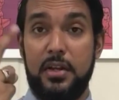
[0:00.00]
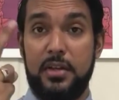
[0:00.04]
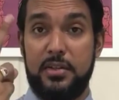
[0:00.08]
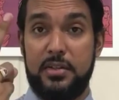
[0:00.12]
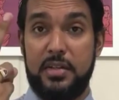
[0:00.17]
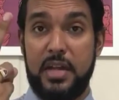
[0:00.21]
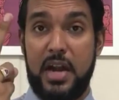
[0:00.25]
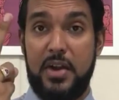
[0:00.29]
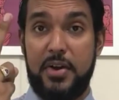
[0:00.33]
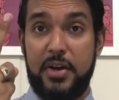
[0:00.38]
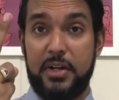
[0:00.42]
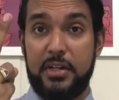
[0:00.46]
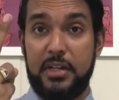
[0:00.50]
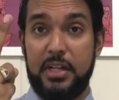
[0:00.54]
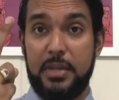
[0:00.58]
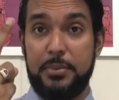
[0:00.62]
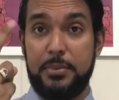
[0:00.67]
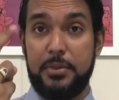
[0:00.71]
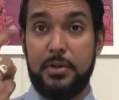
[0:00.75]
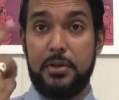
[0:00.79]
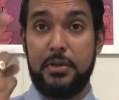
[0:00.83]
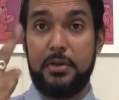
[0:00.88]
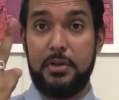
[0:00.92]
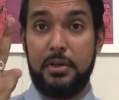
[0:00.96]
direct
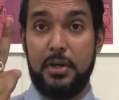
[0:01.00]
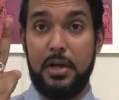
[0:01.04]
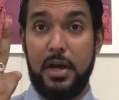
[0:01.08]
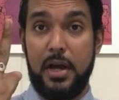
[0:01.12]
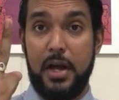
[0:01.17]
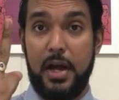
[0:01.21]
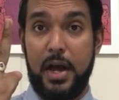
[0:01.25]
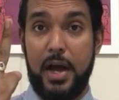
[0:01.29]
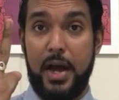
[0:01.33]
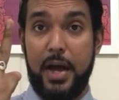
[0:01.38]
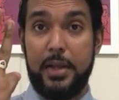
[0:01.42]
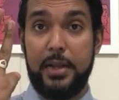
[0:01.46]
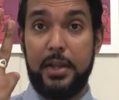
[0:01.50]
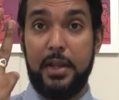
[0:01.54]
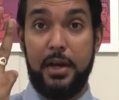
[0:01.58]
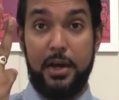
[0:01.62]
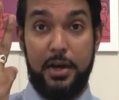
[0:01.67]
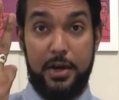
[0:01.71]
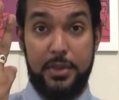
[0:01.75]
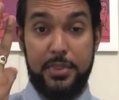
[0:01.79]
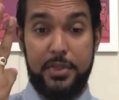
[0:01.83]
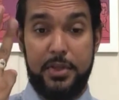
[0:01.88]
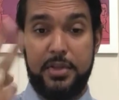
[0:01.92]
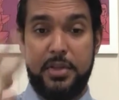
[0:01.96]
labor, and
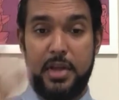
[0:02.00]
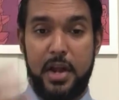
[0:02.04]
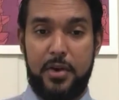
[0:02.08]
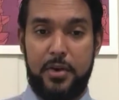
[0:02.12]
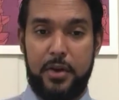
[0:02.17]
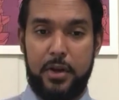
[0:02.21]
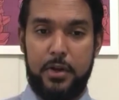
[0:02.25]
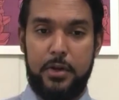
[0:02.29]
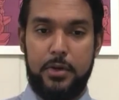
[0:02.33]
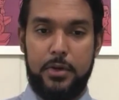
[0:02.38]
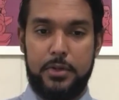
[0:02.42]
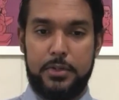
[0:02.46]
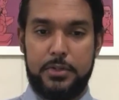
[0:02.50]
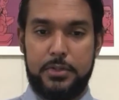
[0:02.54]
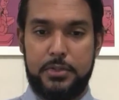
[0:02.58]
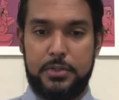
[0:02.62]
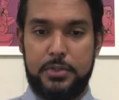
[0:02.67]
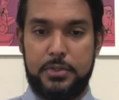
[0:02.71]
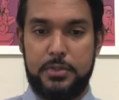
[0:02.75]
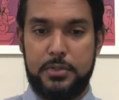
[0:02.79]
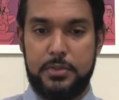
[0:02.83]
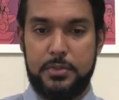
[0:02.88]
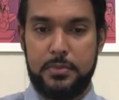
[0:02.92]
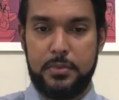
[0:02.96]
other direct
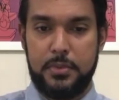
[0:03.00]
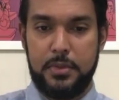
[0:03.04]
costs.